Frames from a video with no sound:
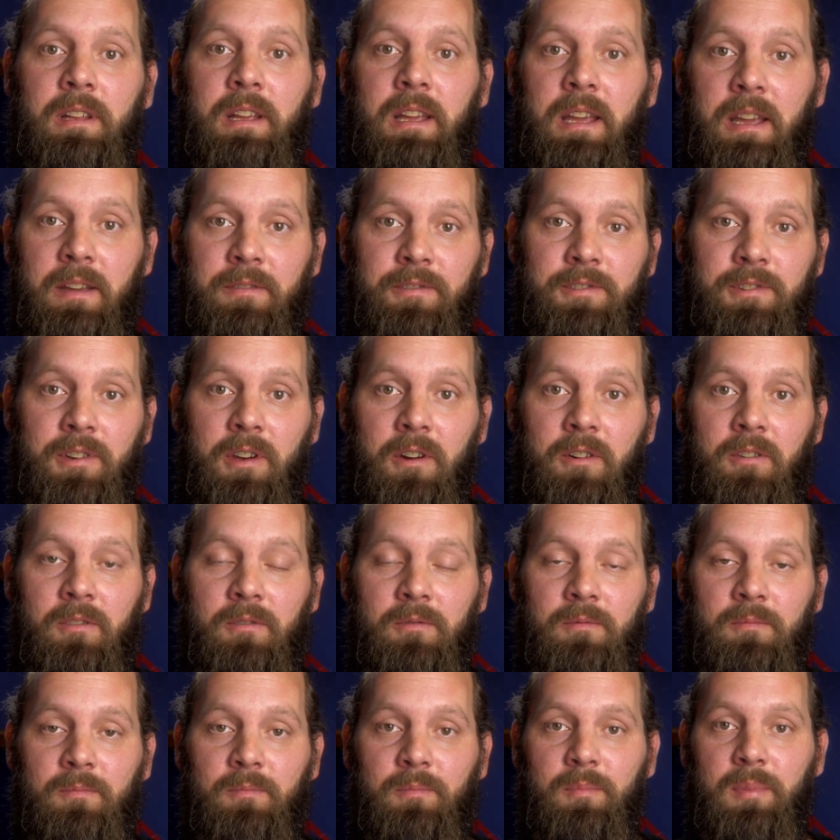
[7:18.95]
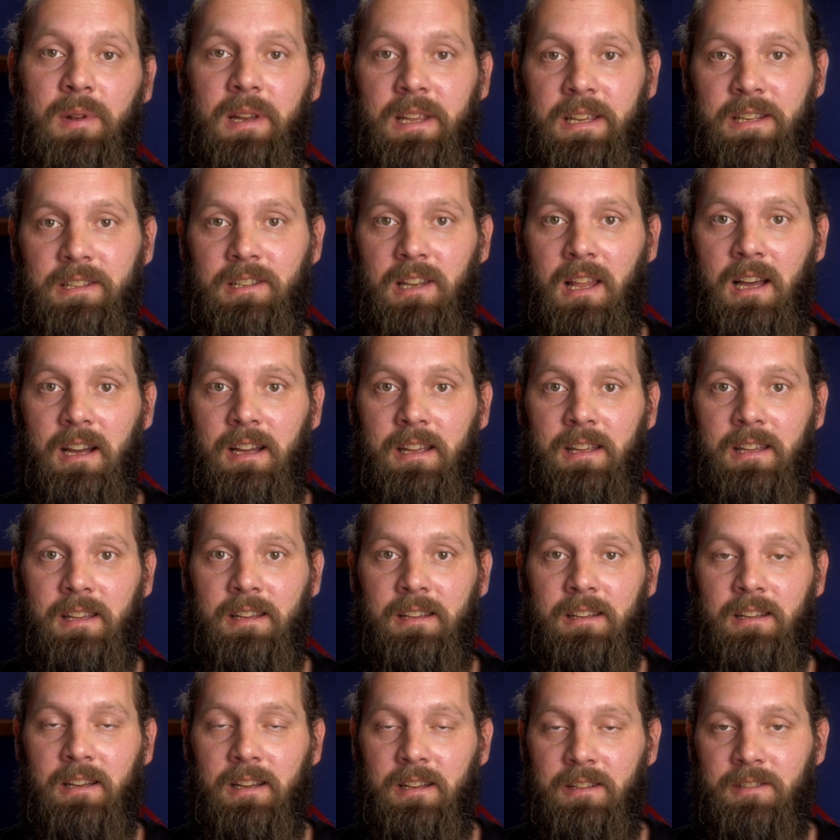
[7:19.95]
If so, please like
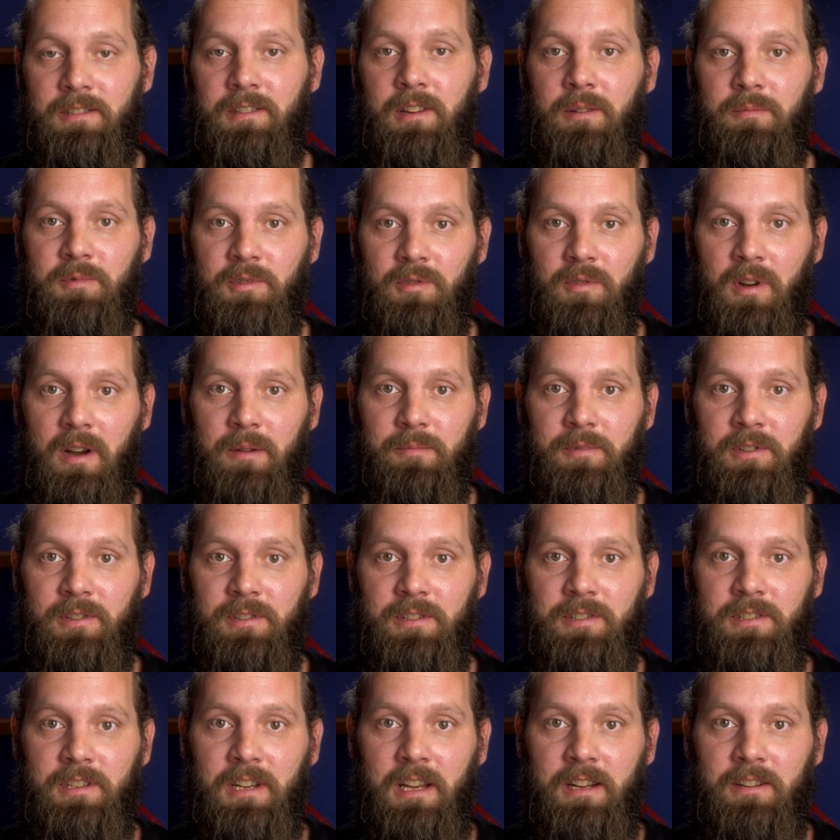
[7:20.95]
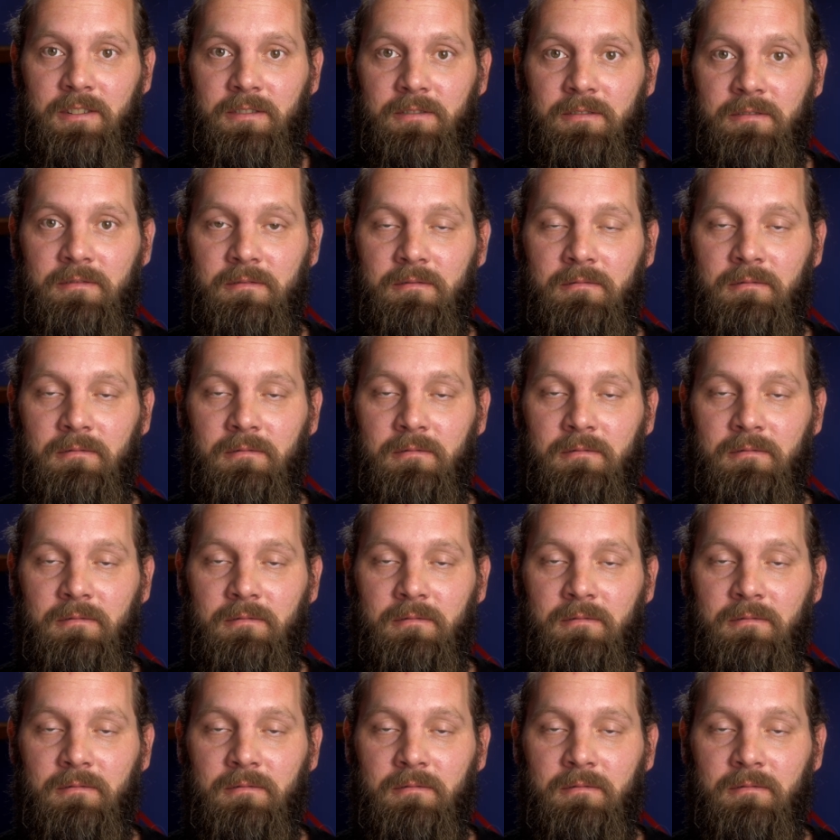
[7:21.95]
and subscribe to the channel.